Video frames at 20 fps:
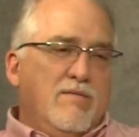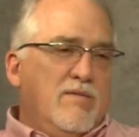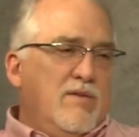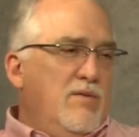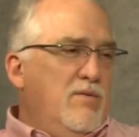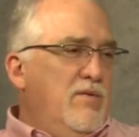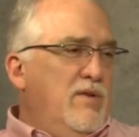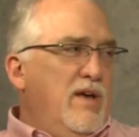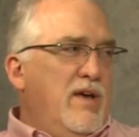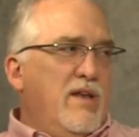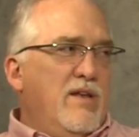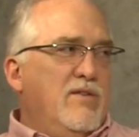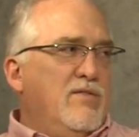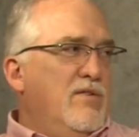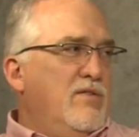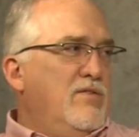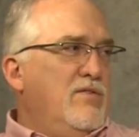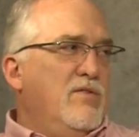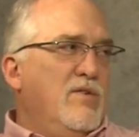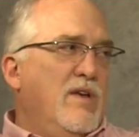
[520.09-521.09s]
the old adage
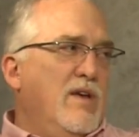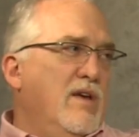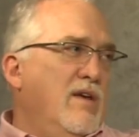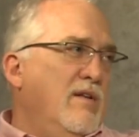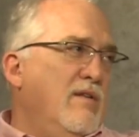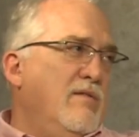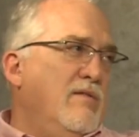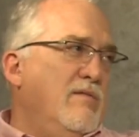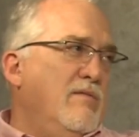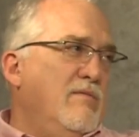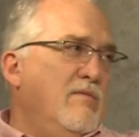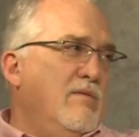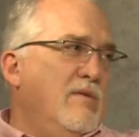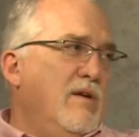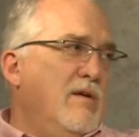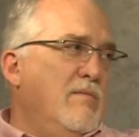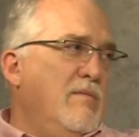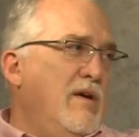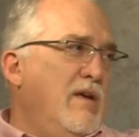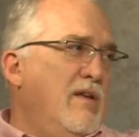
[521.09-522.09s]
that you can't
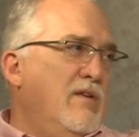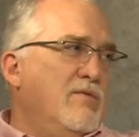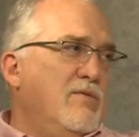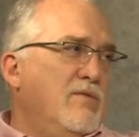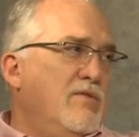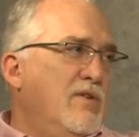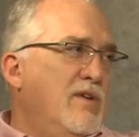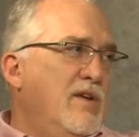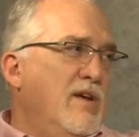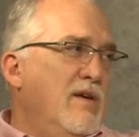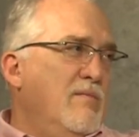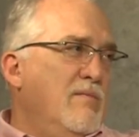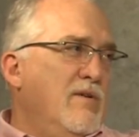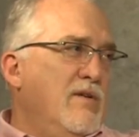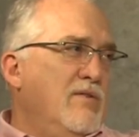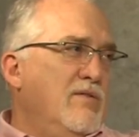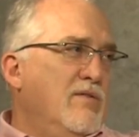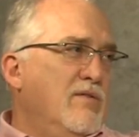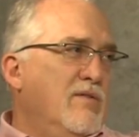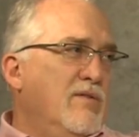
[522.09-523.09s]
manage what you can't
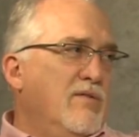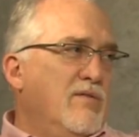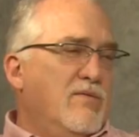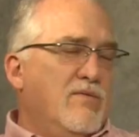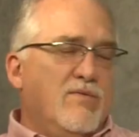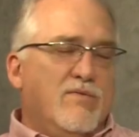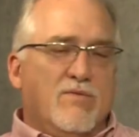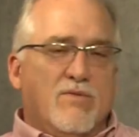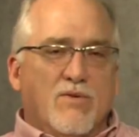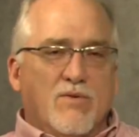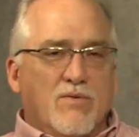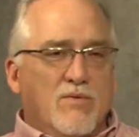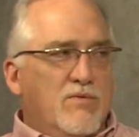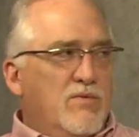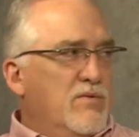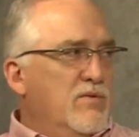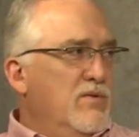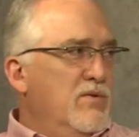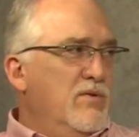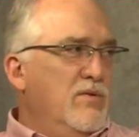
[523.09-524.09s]
measure is so
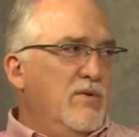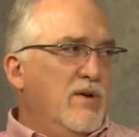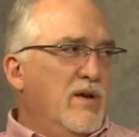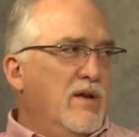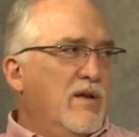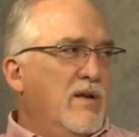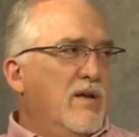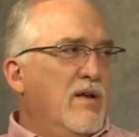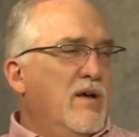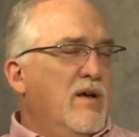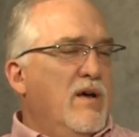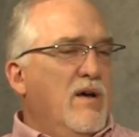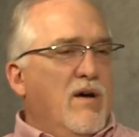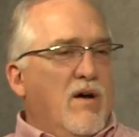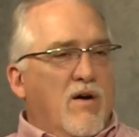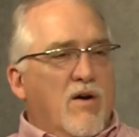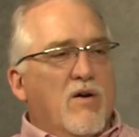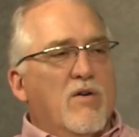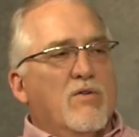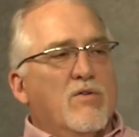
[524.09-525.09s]
true. And
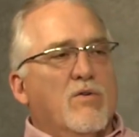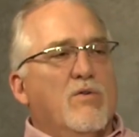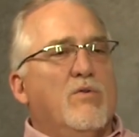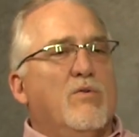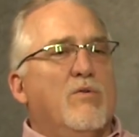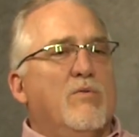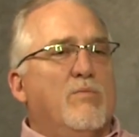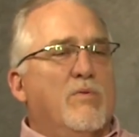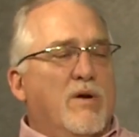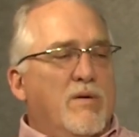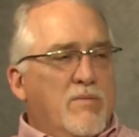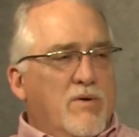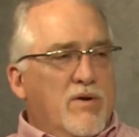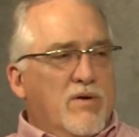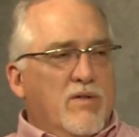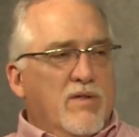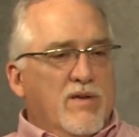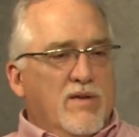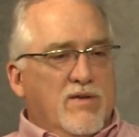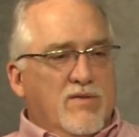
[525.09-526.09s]
our goal
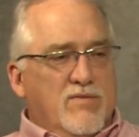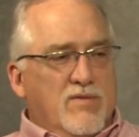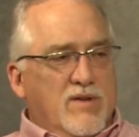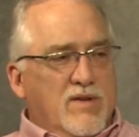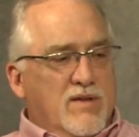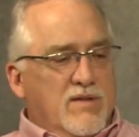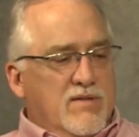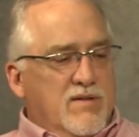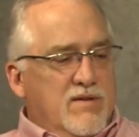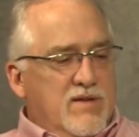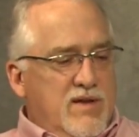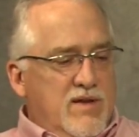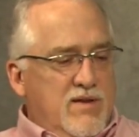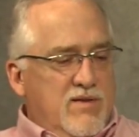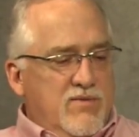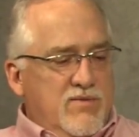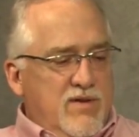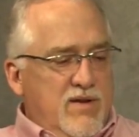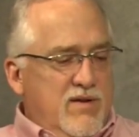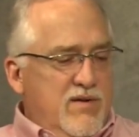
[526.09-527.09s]
primarily is to get the data
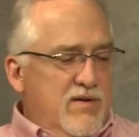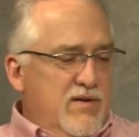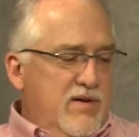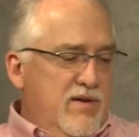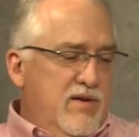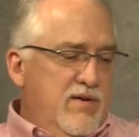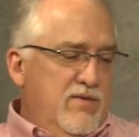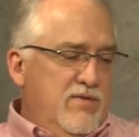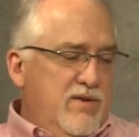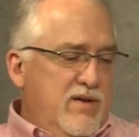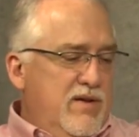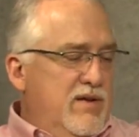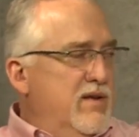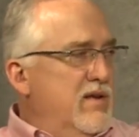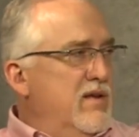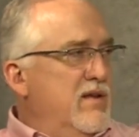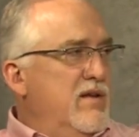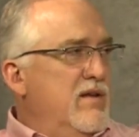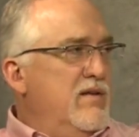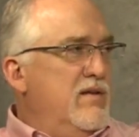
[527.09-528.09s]
standardized and to
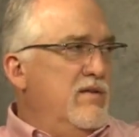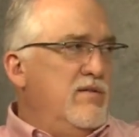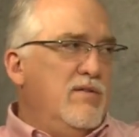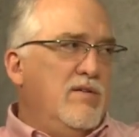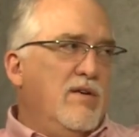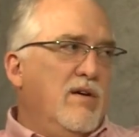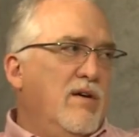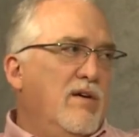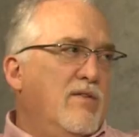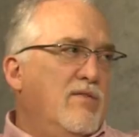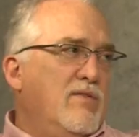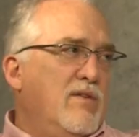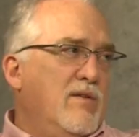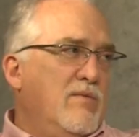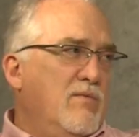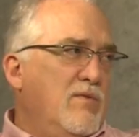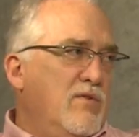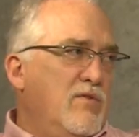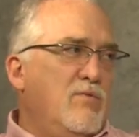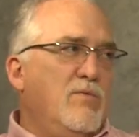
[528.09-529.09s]
get it digitized.
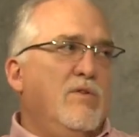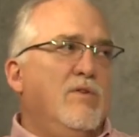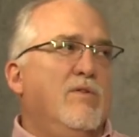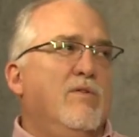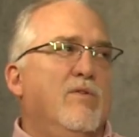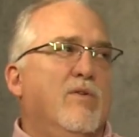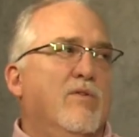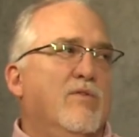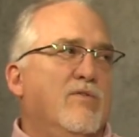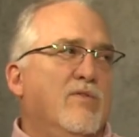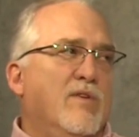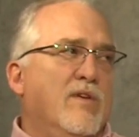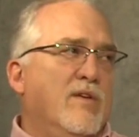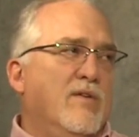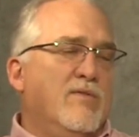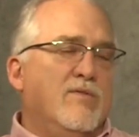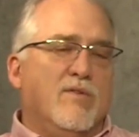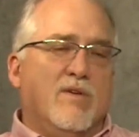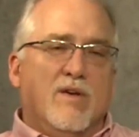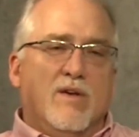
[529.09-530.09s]
And once we do those
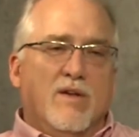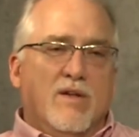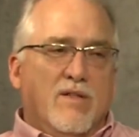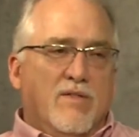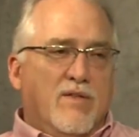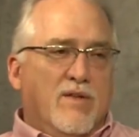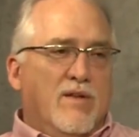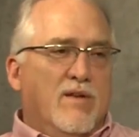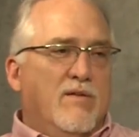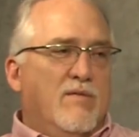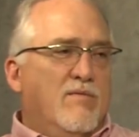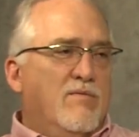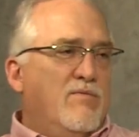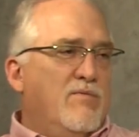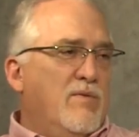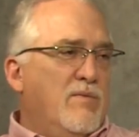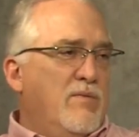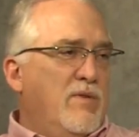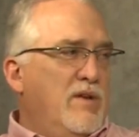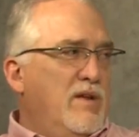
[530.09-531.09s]
things, then
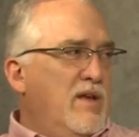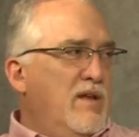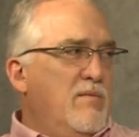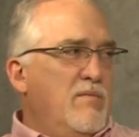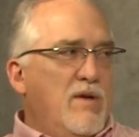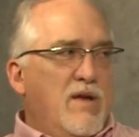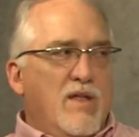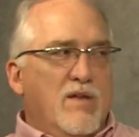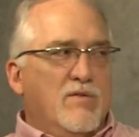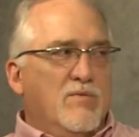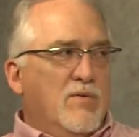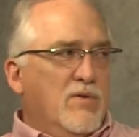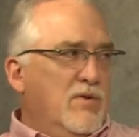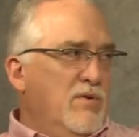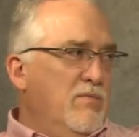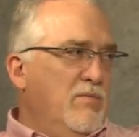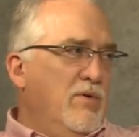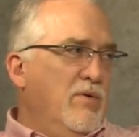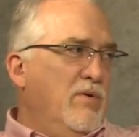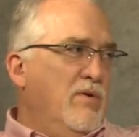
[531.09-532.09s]
from the data management
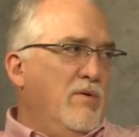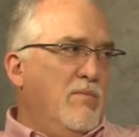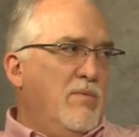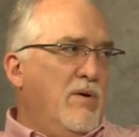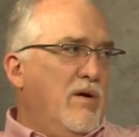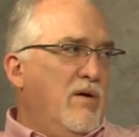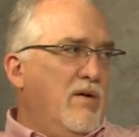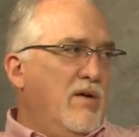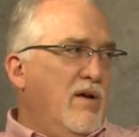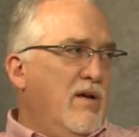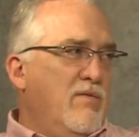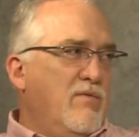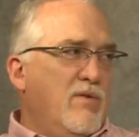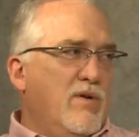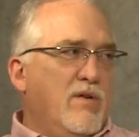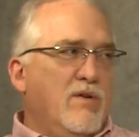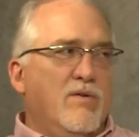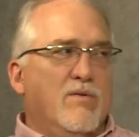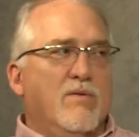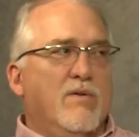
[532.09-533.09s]
component of PowerCalf, we
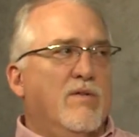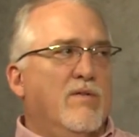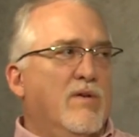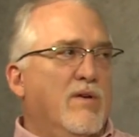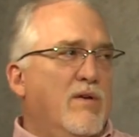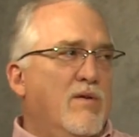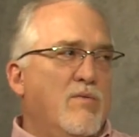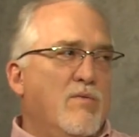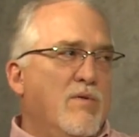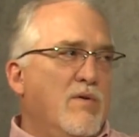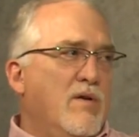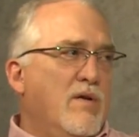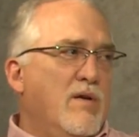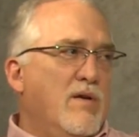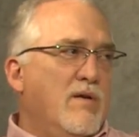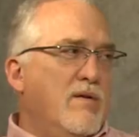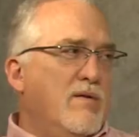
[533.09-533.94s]
can do anything you want.